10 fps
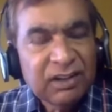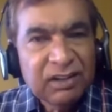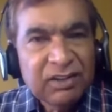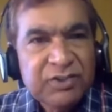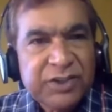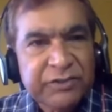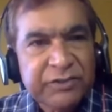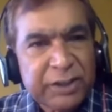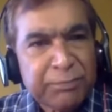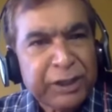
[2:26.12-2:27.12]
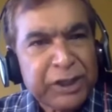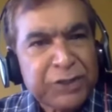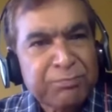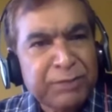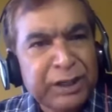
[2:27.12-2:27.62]
Severe
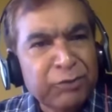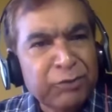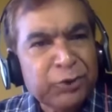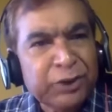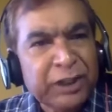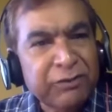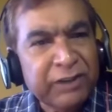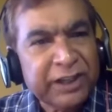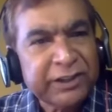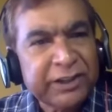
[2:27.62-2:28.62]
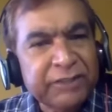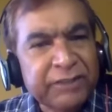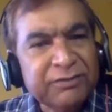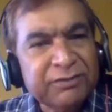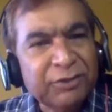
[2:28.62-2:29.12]
punishment was inflicted
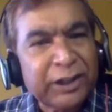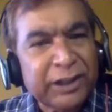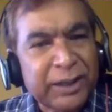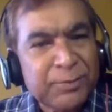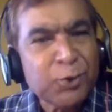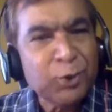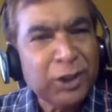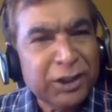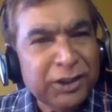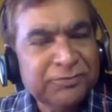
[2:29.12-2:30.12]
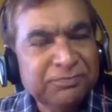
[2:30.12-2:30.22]
for attempts to learn.